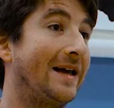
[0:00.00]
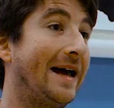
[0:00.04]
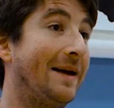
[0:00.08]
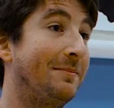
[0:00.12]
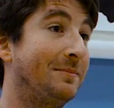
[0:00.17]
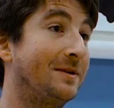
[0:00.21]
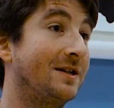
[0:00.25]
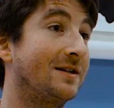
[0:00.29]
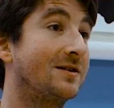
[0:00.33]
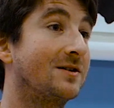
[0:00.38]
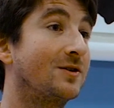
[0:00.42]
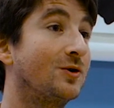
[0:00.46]

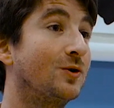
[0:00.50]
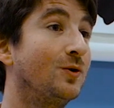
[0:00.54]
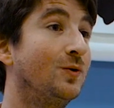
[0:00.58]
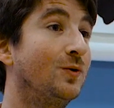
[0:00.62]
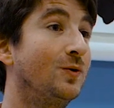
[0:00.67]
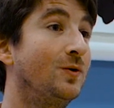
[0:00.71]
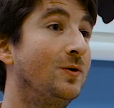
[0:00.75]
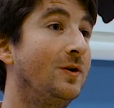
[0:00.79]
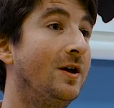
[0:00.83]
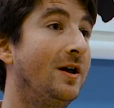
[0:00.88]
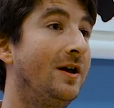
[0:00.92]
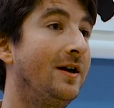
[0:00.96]
Haptics
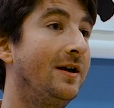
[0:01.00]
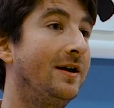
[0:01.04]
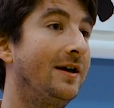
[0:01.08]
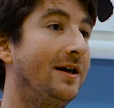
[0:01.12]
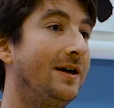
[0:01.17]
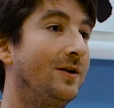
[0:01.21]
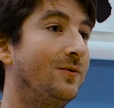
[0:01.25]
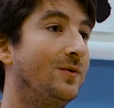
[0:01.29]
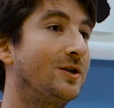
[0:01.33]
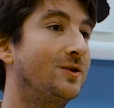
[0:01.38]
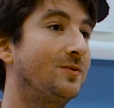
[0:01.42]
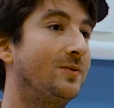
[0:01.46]
2
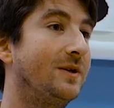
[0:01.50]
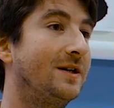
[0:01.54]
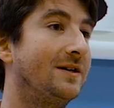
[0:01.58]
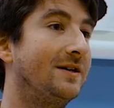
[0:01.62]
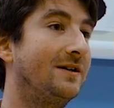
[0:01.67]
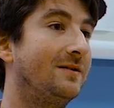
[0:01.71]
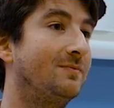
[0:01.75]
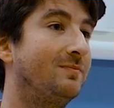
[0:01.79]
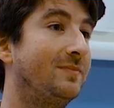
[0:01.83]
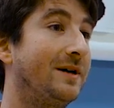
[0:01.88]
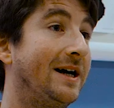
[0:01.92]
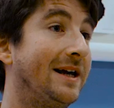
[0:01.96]
in which we
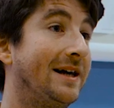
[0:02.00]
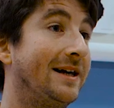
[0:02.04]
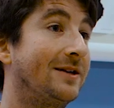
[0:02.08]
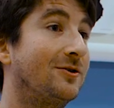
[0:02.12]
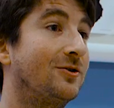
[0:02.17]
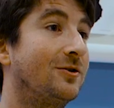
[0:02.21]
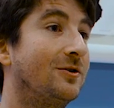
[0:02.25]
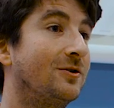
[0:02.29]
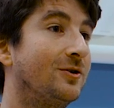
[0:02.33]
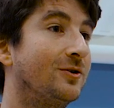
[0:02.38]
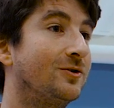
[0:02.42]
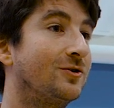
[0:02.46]
did
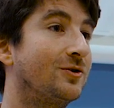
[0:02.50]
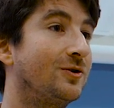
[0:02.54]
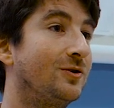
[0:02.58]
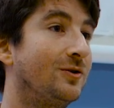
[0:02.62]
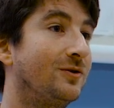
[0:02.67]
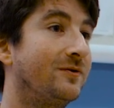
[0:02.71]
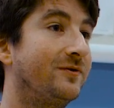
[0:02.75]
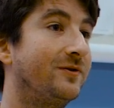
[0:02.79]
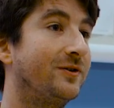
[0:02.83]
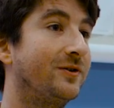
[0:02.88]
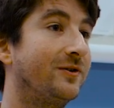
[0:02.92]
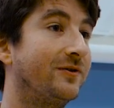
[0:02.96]
bilateral
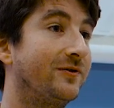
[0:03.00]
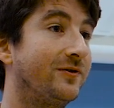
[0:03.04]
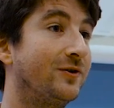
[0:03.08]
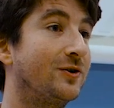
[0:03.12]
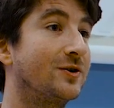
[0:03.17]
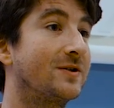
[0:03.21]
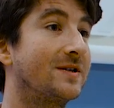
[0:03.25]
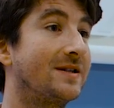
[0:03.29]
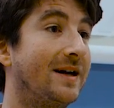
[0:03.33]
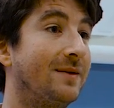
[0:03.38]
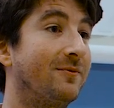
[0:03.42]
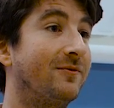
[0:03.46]
control for the
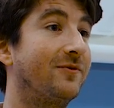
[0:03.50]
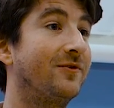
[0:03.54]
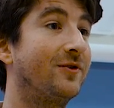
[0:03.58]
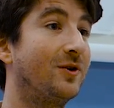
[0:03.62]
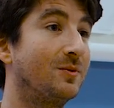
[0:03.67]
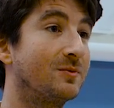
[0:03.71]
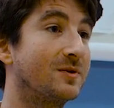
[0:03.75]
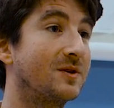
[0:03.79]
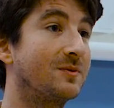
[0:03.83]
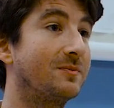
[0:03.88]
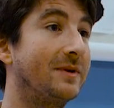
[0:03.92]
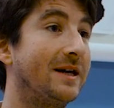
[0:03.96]
first time
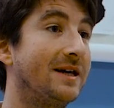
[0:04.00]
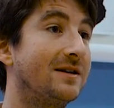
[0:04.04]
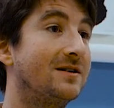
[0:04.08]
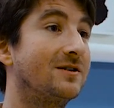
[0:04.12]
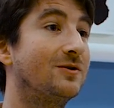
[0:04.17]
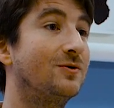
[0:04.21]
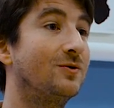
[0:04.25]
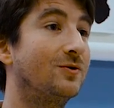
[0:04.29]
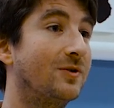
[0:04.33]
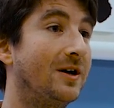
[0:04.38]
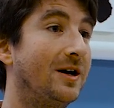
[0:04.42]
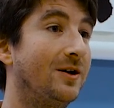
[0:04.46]
from space
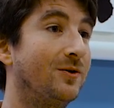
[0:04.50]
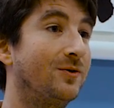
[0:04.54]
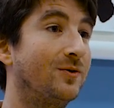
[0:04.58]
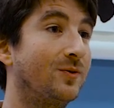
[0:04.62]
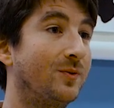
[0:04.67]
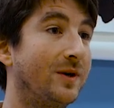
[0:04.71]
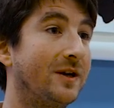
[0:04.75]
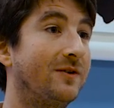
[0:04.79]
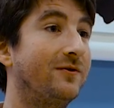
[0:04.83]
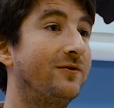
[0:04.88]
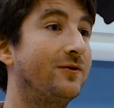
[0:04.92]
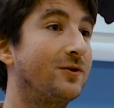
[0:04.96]
to ground
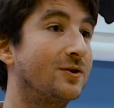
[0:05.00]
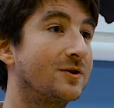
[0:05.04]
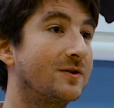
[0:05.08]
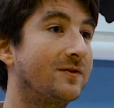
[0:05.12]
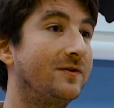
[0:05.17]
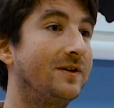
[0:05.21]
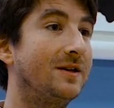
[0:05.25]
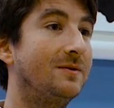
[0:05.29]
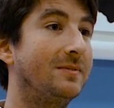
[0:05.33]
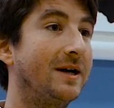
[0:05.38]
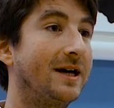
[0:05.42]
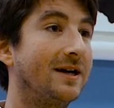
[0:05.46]
with force
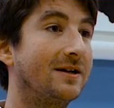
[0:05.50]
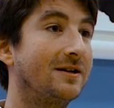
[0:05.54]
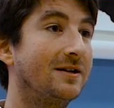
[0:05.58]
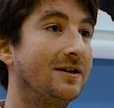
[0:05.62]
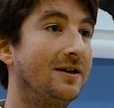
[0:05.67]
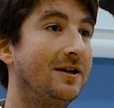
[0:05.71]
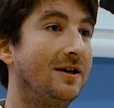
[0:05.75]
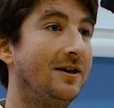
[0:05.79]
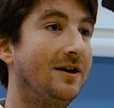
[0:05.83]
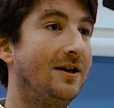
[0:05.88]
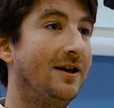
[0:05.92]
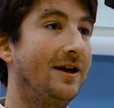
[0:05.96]
feedback.
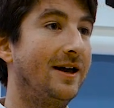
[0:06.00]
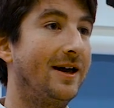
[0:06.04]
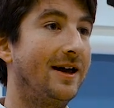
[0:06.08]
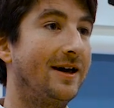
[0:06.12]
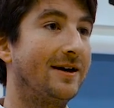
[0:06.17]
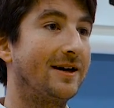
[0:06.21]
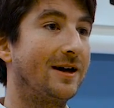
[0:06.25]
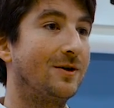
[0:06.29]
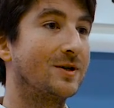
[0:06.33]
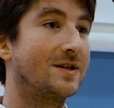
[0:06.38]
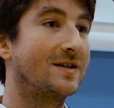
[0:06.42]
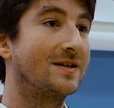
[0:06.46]

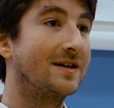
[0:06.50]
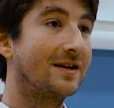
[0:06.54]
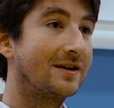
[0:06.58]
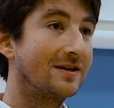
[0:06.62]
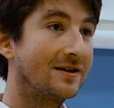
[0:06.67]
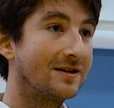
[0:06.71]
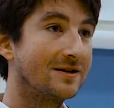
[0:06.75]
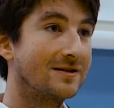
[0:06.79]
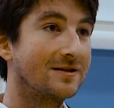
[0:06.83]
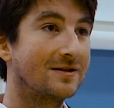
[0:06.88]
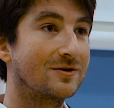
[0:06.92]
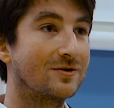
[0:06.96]
And our
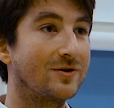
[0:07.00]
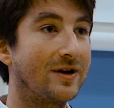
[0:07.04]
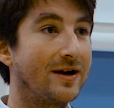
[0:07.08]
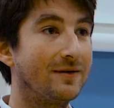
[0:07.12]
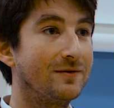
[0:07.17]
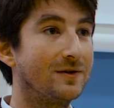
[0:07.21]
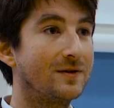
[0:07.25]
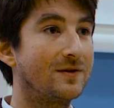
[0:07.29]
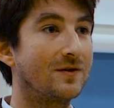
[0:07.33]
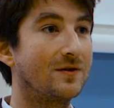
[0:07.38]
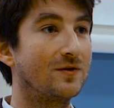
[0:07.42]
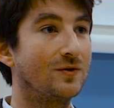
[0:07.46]
signals
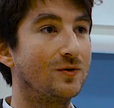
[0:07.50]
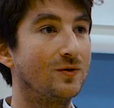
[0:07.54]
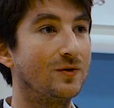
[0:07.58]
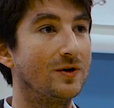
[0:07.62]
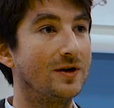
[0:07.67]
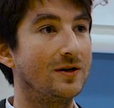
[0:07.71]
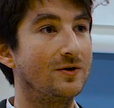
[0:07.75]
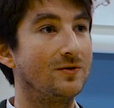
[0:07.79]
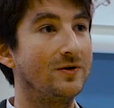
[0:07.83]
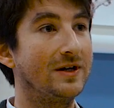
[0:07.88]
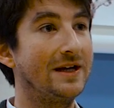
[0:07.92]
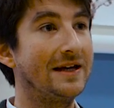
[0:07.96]
traveled
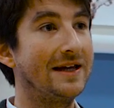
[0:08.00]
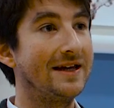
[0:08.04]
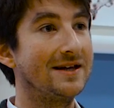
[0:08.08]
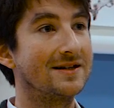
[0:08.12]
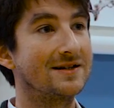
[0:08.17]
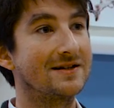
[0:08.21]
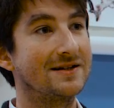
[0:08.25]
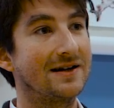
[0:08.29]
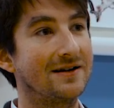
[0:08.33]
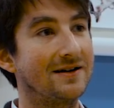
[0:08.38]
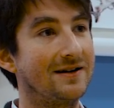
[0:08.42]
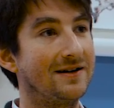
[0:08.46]
through a relay
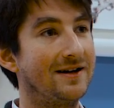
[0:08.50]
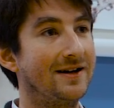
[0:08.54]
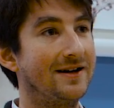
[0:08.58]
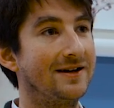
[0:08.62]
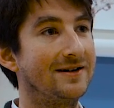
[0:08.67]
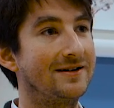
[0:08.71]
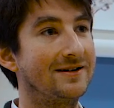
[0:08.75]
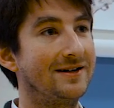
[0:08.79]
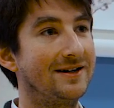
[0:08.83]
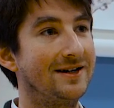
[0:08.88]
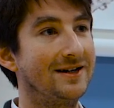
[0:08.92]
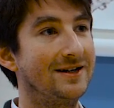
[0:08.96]

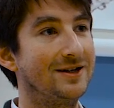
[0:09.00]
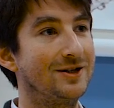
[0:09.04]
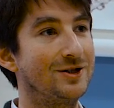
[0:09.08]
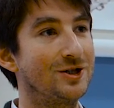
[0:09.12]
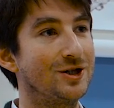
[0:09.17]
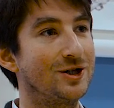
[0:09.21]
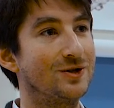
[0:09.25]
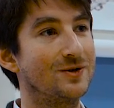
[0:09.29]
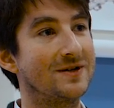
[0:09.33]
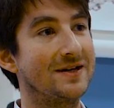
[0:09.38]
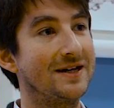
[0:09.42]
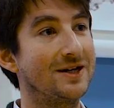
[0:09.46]
satellite in
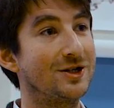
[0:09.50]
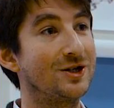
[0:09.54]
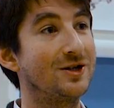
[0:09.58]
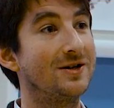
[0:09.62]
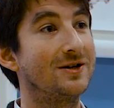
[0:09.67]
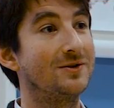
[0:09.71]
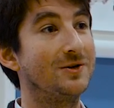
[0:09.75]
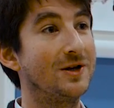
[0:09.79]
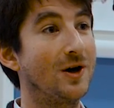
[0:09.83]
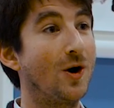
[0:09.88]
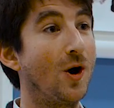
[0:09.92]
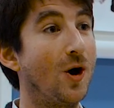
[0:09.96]

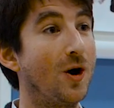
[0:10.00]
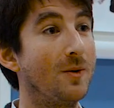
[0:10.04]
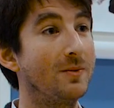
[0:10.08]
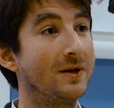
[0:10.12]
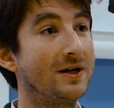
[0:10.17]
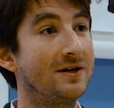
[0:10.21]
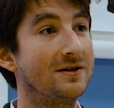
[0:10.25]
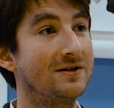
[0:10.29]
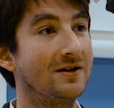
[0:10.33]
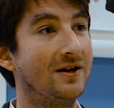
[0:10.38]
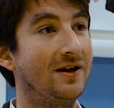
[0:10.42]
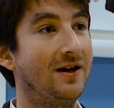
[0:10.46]
geostationary
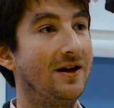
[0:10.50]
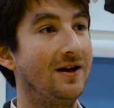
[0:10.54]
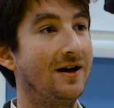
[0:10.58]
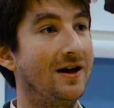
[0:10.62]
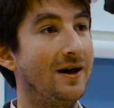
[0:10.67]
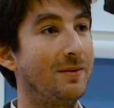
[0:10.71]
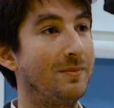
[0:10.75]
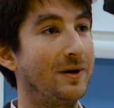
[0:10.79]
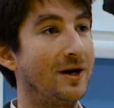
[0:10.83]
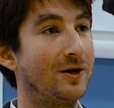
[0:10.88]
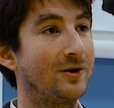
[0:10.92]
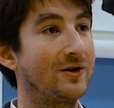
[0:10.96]
orbit
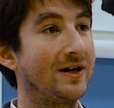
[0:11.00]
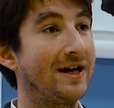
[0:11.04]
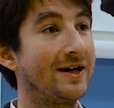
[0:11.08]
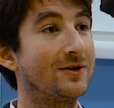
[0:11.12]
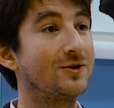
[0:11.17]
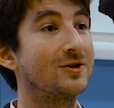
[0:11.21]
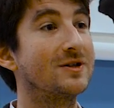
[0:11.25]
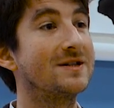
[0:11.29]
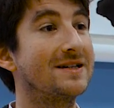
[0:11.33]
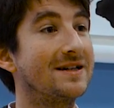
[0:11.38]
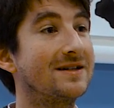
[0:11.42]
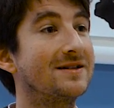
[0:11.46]
about
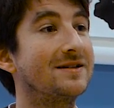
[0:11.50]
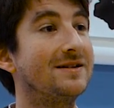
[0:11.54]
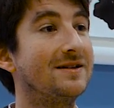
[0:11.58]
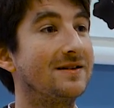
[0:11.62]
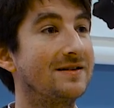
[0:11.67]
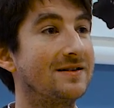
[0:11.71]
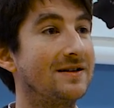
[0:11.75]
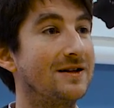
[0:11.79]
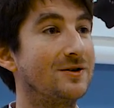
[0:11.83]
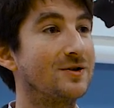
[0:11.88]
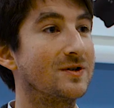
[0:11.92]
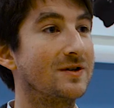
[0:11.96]

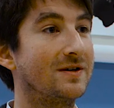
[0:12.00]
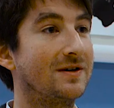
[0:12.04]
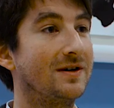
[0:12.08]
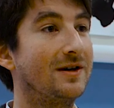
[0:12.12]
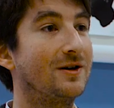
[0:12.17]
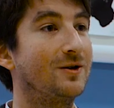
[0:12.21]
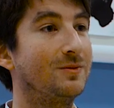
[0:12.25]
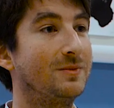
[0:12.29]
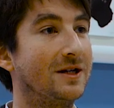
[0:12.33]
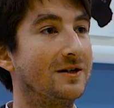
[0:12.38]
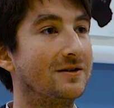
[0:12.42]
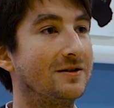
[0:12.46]
160,000
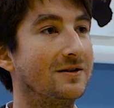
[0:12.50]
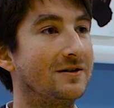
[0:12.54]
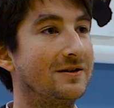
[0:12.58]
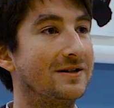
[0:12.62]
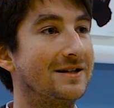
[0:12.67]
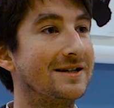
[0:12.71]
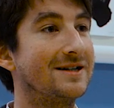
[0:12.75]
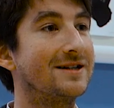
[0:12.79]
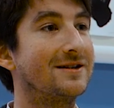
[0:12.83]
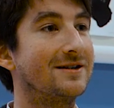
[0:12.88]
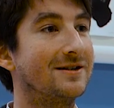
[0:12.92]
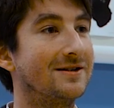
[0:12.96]
kilometer
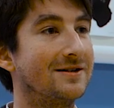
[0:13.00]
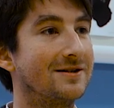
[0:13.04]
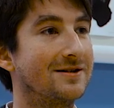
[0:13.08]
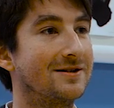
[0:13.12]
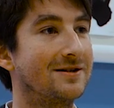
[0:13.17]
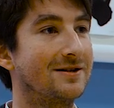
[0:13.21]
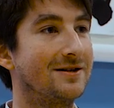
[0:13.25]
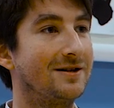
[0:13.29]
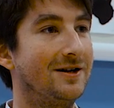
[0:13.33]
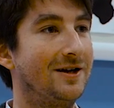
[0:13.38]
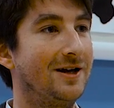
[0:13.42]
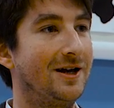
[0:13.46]

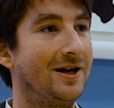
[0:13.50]
distance.